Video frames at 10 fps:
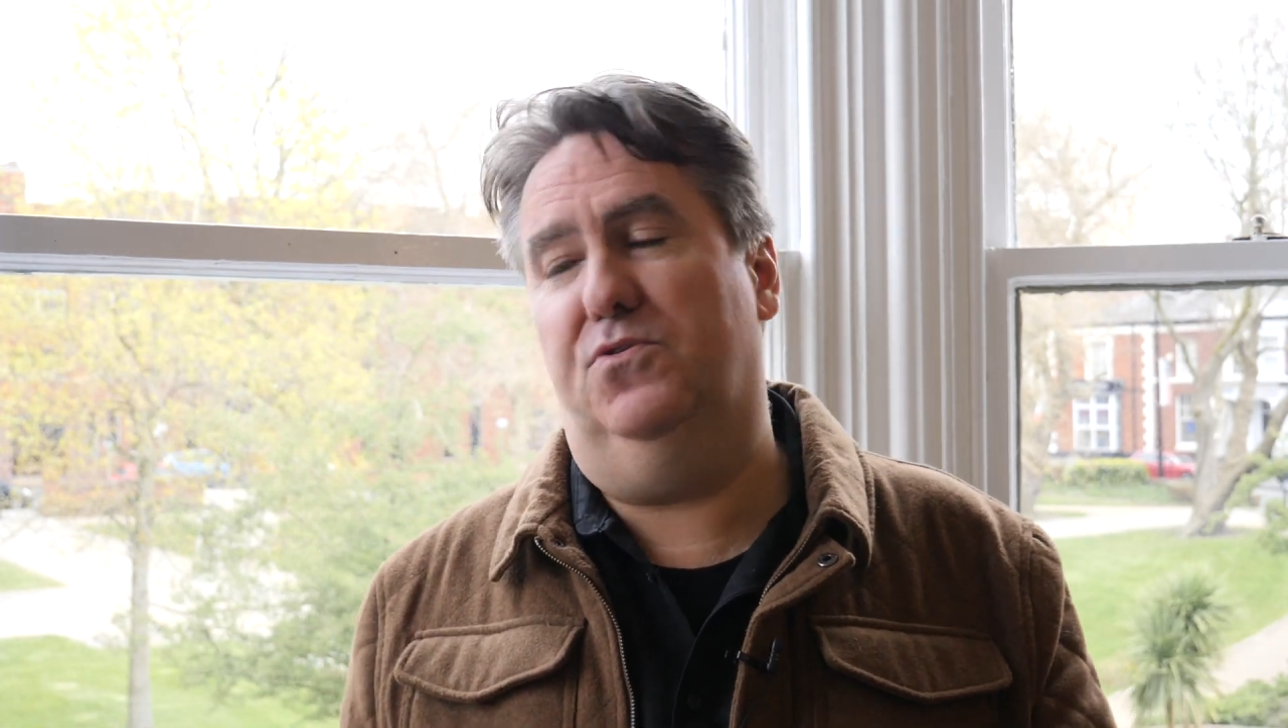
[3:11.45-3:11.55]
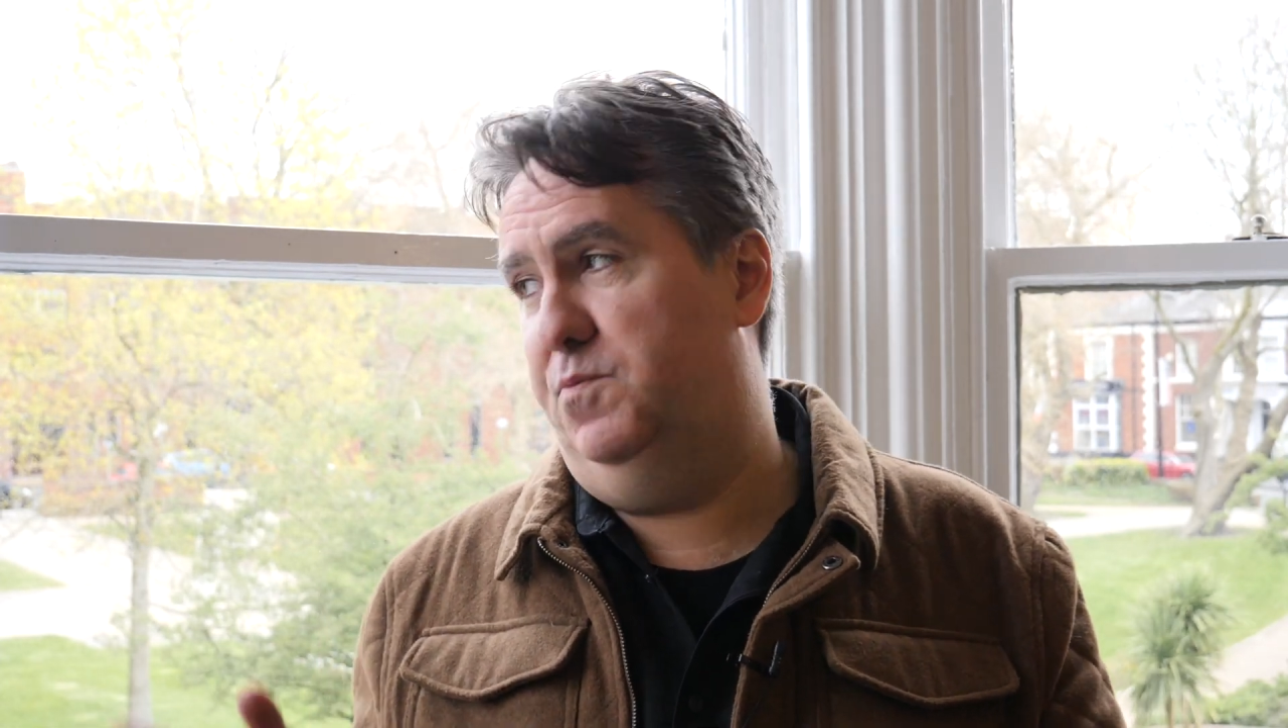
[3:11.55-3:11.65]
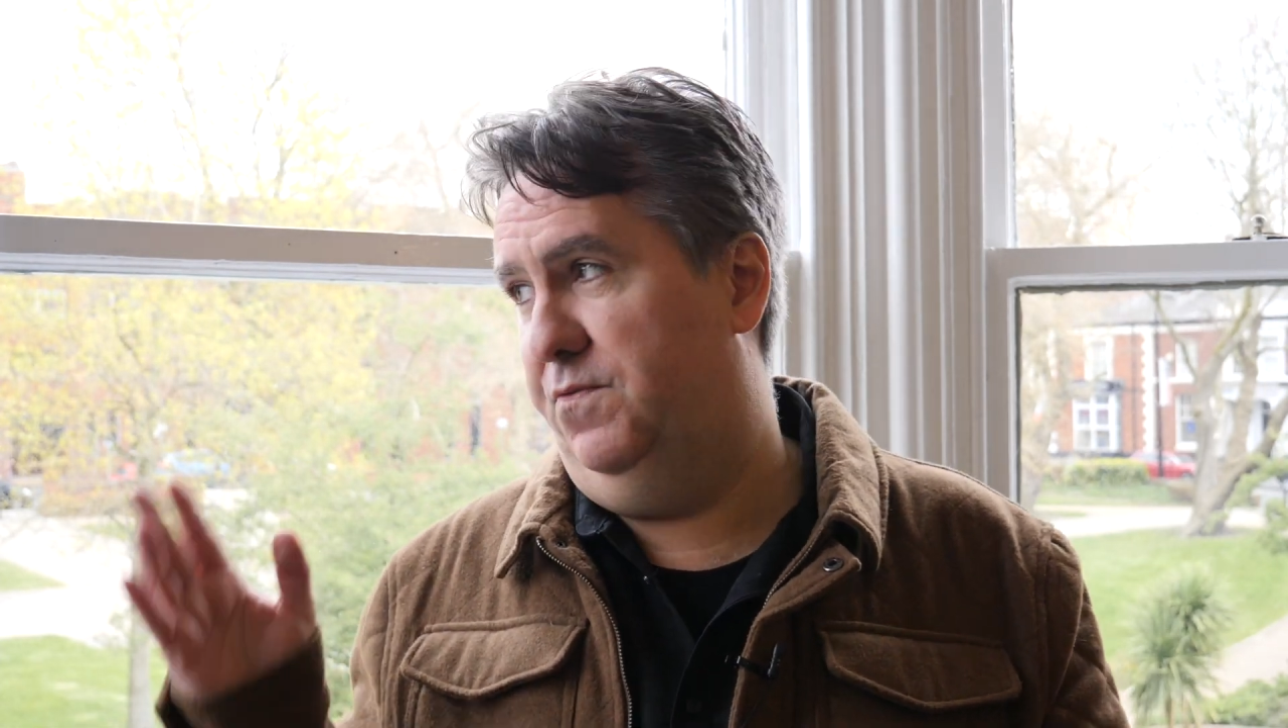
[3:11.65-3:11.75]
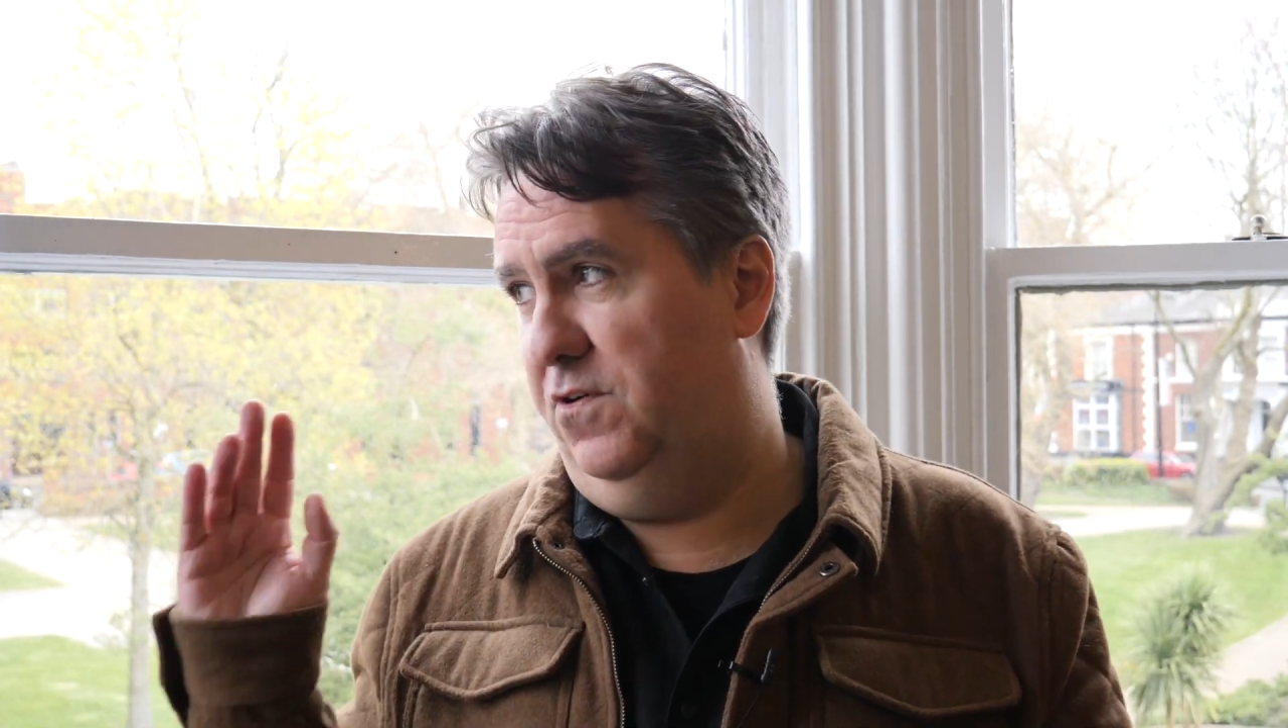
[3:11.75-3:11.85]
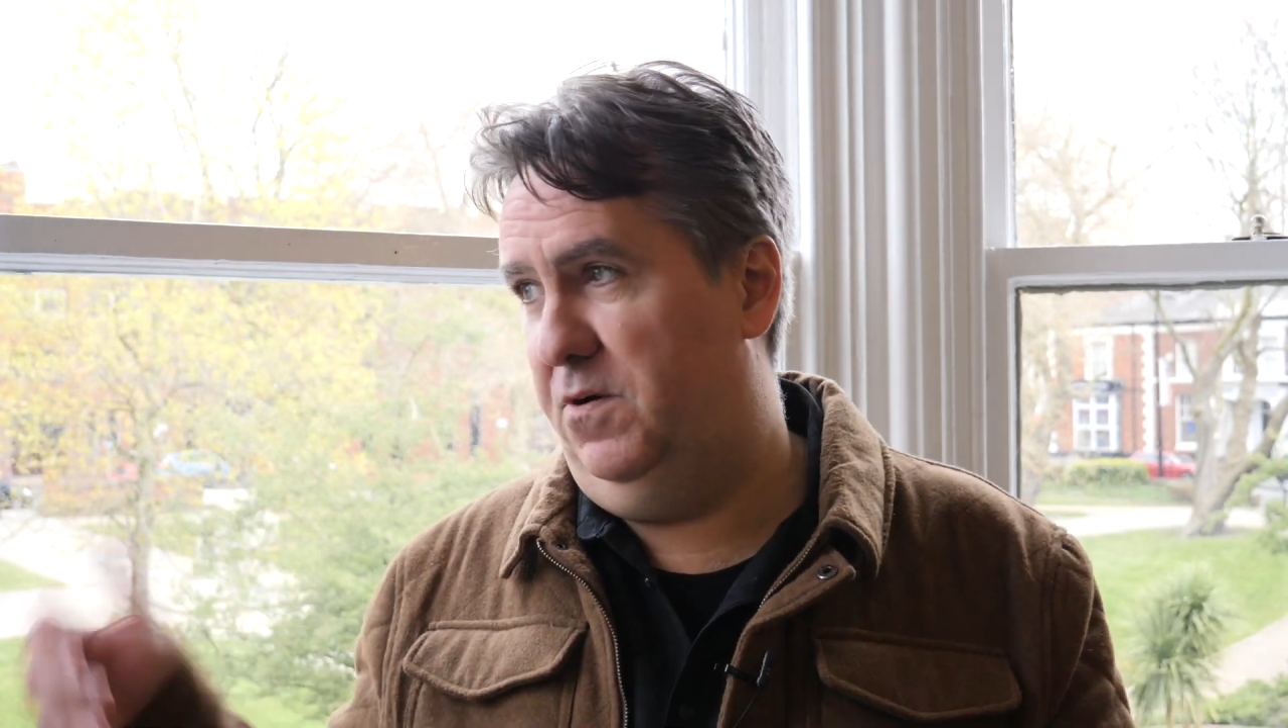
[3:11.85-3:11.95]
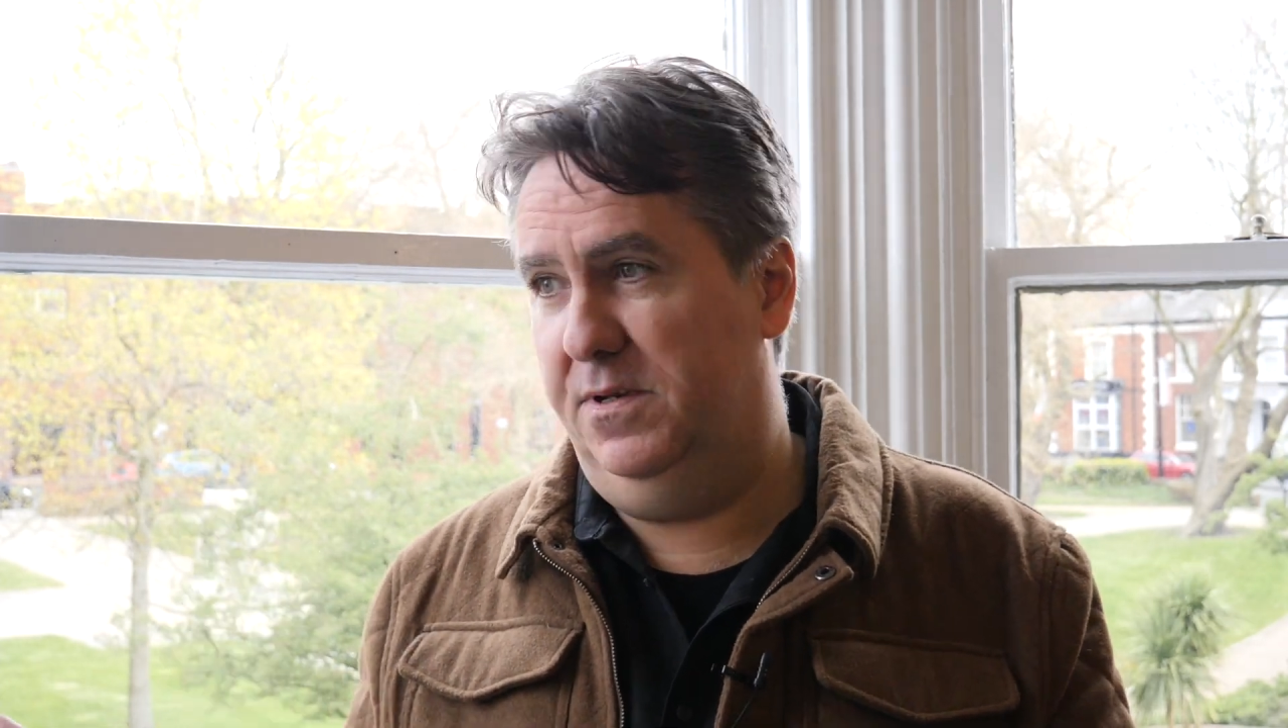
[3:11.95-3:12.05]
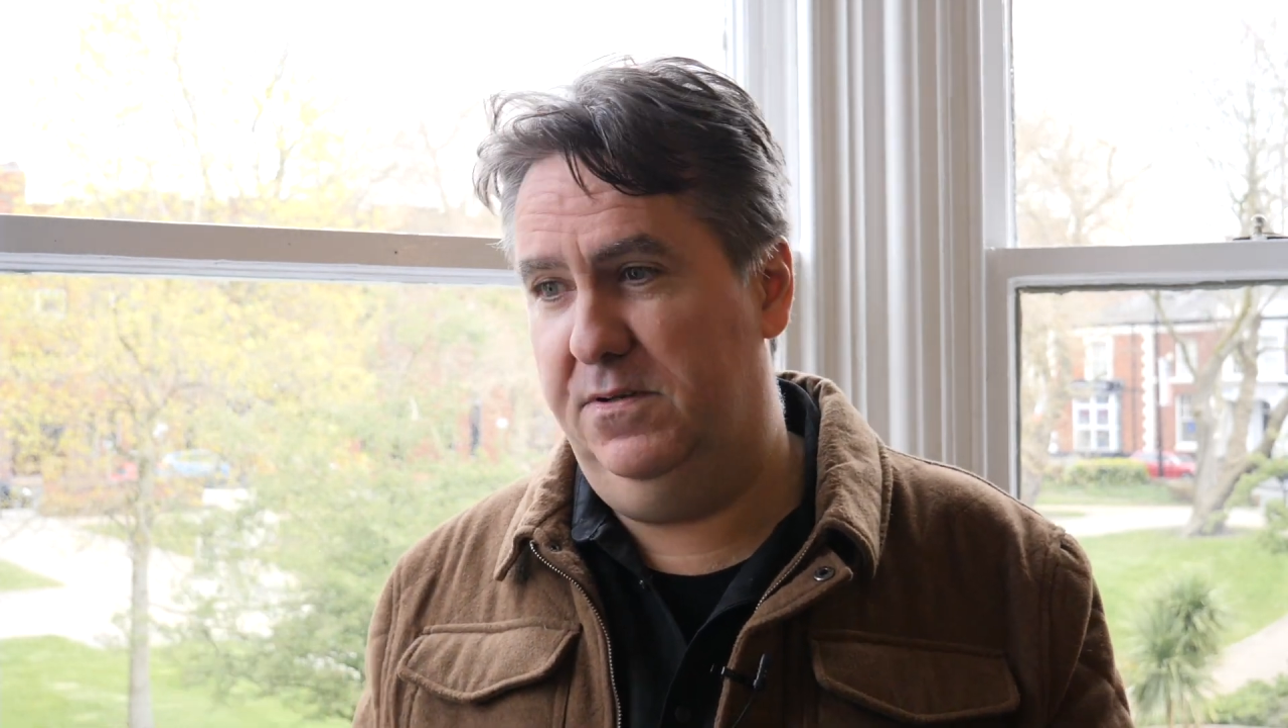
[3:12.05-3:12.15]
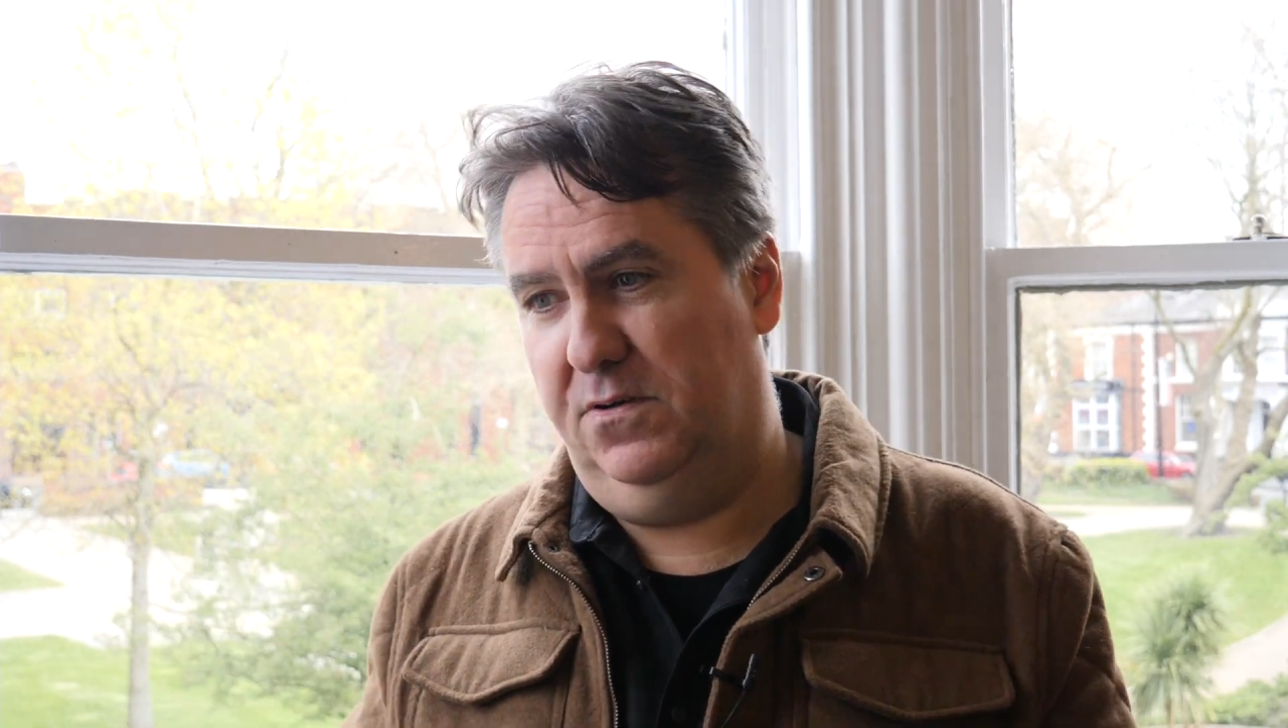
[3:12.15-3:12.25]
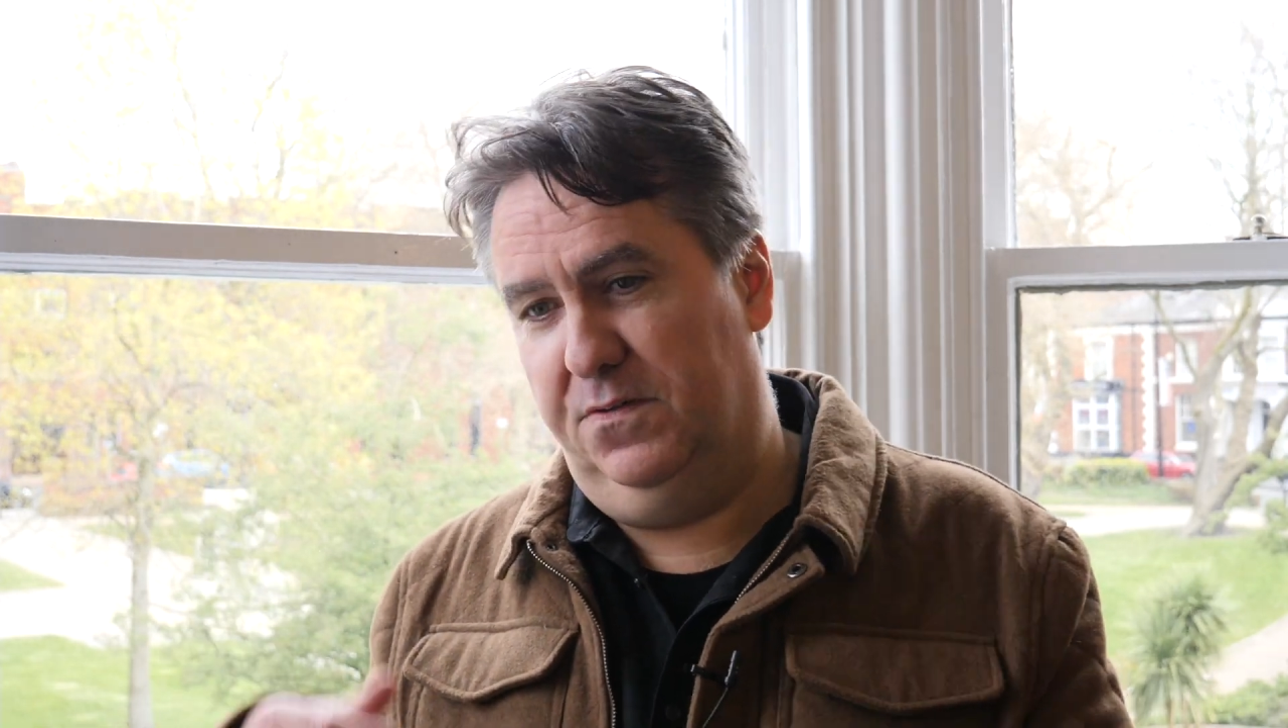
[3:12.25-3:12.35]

who's performing